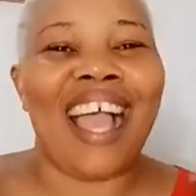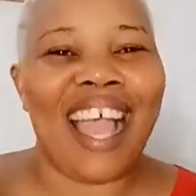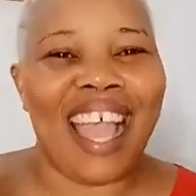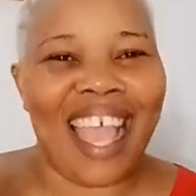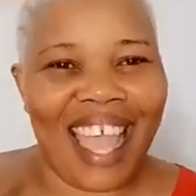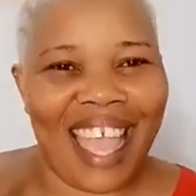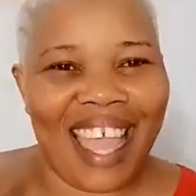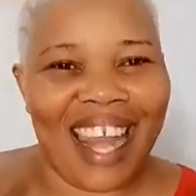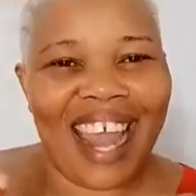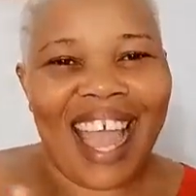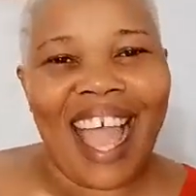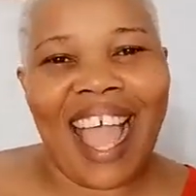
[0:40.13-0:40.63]

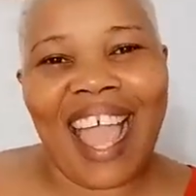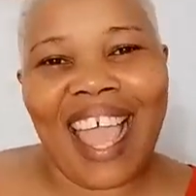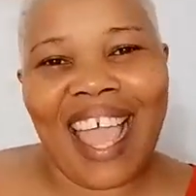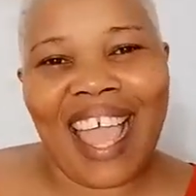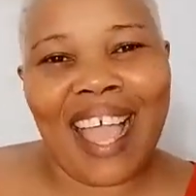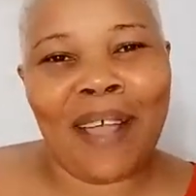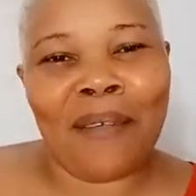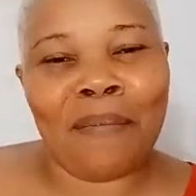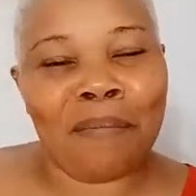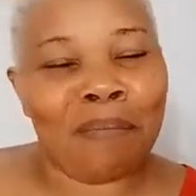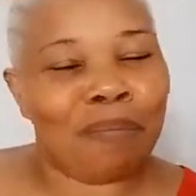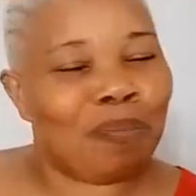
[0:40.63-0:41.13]
and I
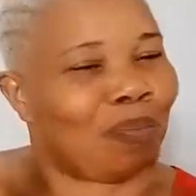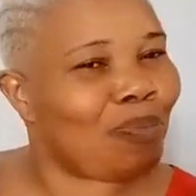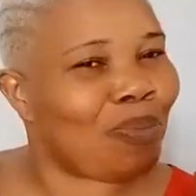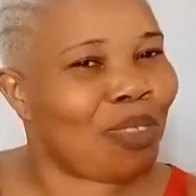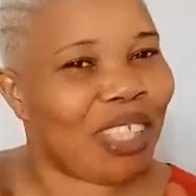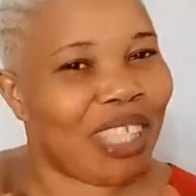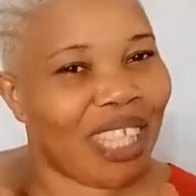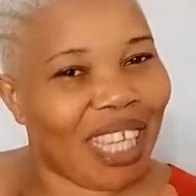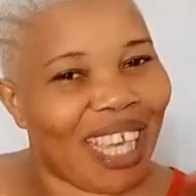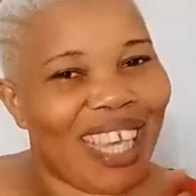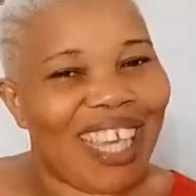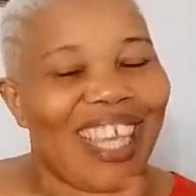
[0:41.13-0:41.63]
am
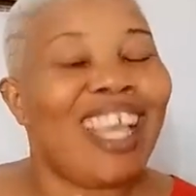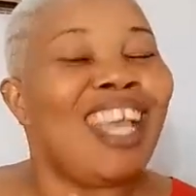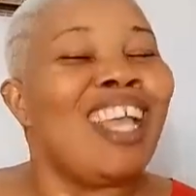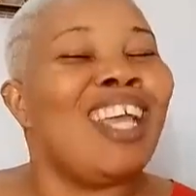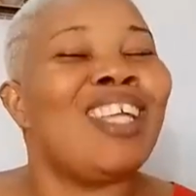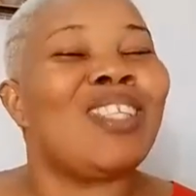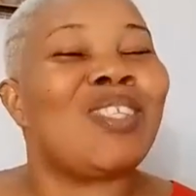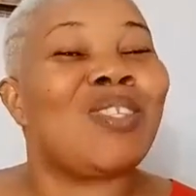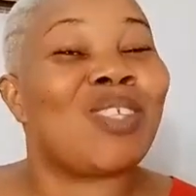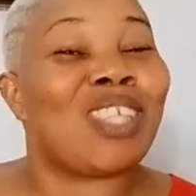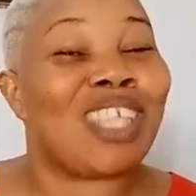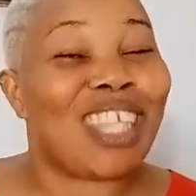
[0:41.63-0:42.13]
here
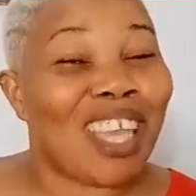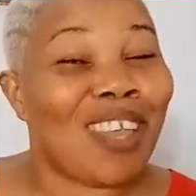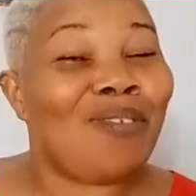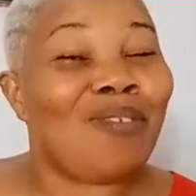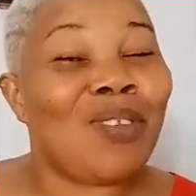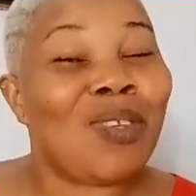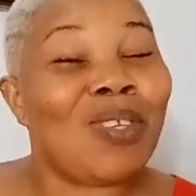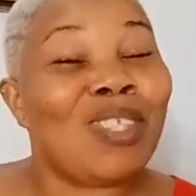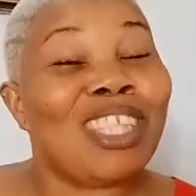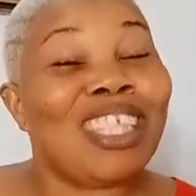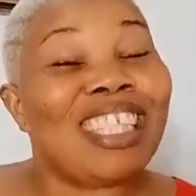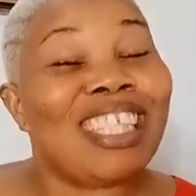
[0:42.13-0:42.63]
to give
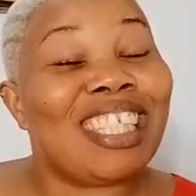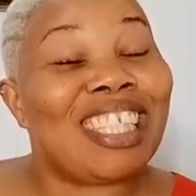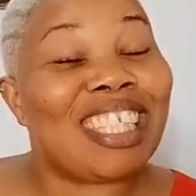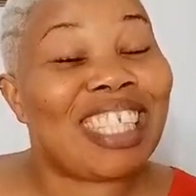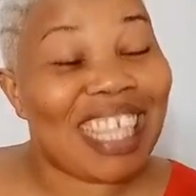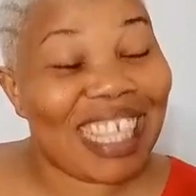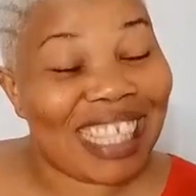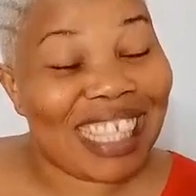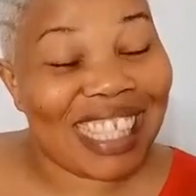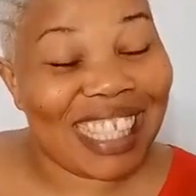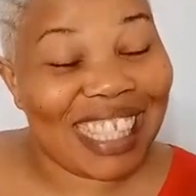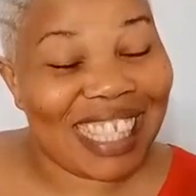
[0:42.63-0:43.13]
you the
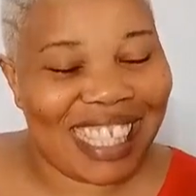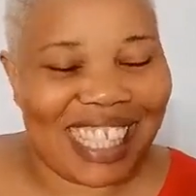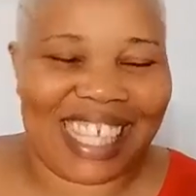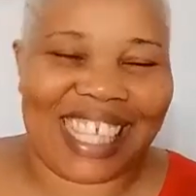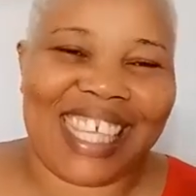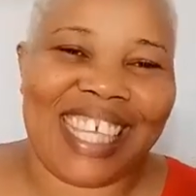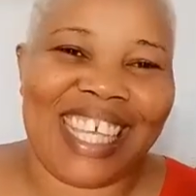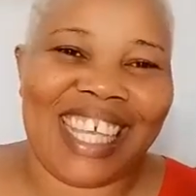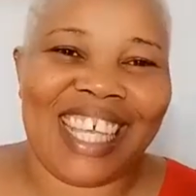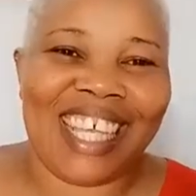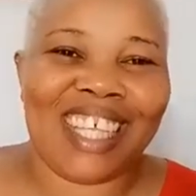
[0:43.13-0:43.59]
gist,